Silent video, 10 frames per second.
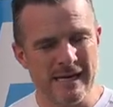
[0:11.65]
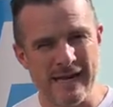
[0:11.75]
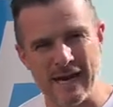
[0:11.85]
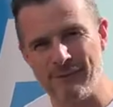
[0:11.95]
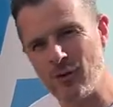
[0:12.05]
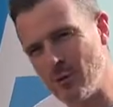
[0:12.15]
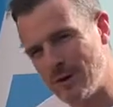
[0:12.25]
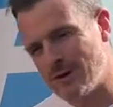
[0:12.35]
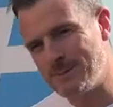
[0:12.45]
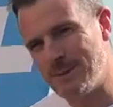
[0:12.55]
Now, if you're one of
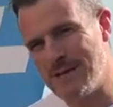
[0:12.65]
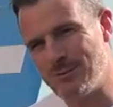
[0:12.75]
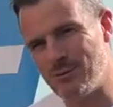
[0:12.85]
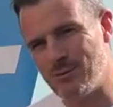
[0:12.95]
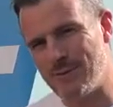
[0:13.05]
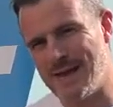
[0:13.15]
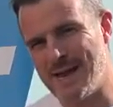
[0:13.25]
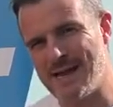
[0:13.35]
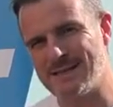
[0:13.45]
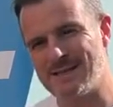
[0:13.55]
those people that
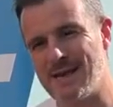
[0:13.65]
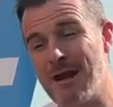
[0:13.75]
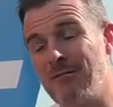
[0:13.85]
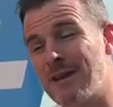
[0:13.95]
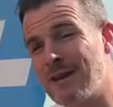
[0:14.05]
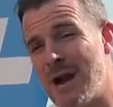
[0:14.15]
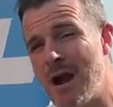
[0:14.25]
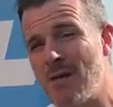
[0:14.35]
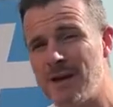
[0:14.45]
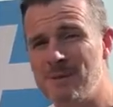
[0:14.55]
has
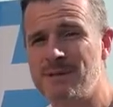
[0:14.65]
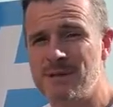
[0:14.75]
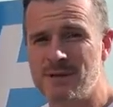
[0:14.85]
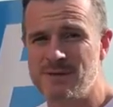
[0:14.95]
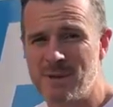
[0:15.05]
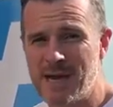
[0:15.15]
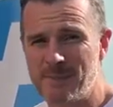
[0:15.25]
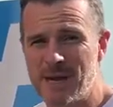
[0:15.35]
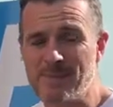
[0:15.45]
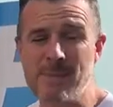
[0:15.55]
recurrent episodes of
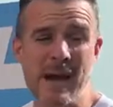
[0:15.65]
back pain,